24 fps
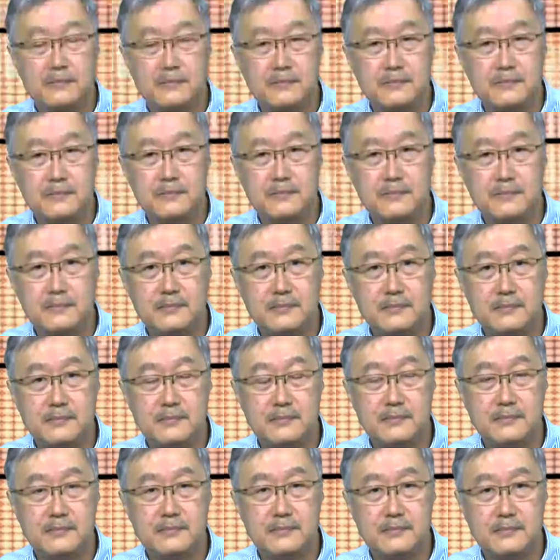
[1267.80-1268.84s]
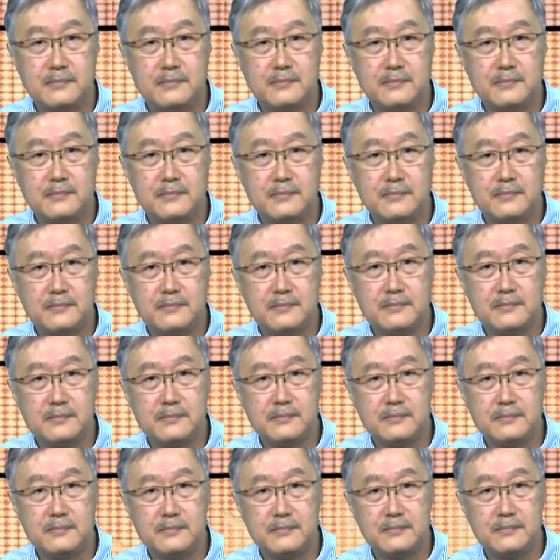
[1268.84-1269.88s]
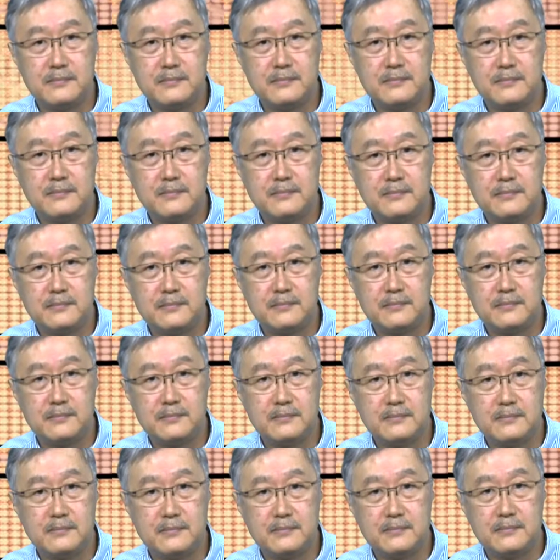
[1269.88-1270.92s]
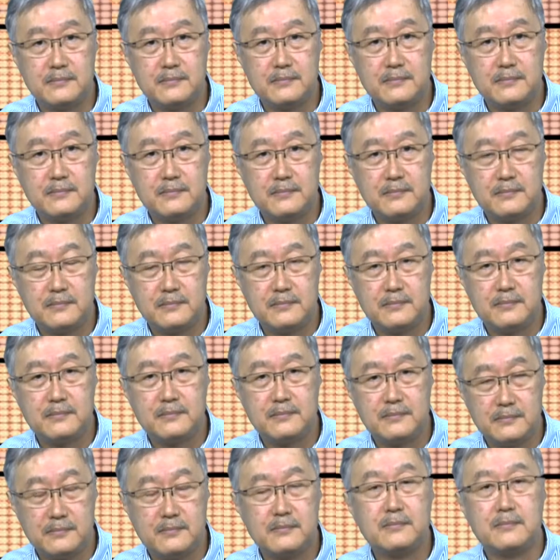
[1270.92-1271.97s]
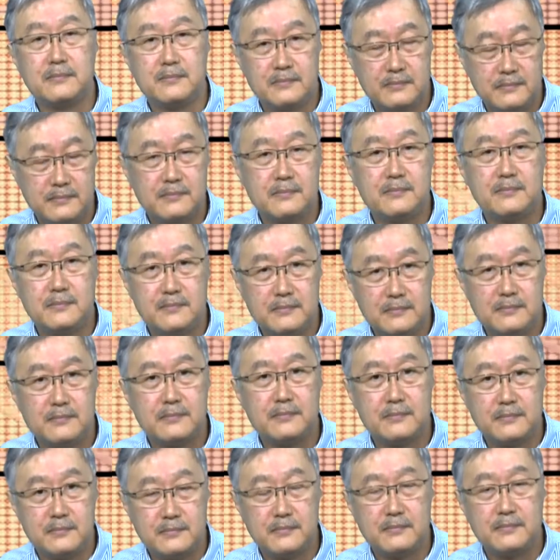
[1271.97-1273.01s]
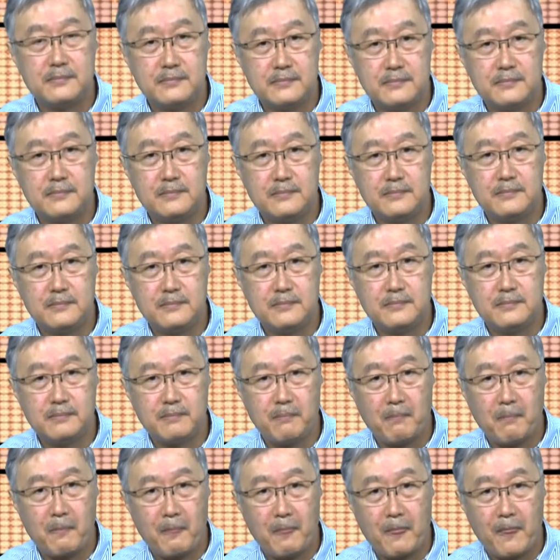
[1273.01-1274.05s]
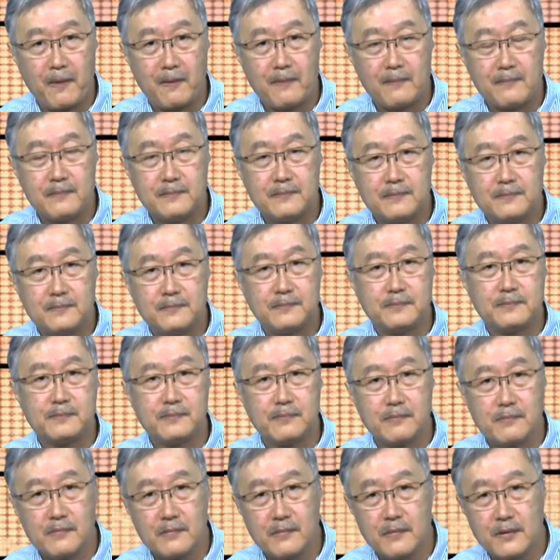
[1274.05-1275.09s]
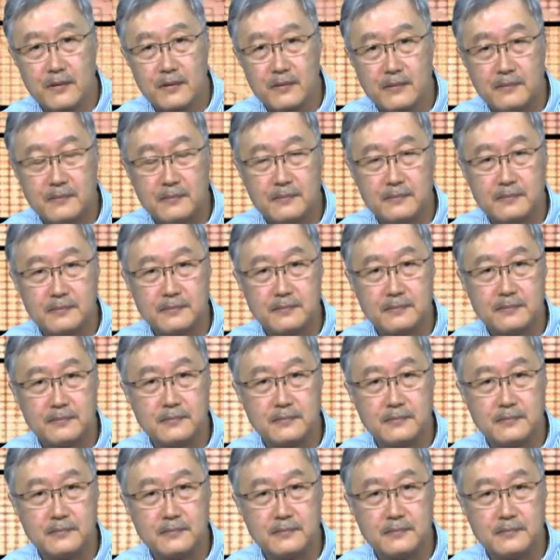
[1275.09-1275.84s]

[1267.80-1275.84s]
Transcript: [no speech]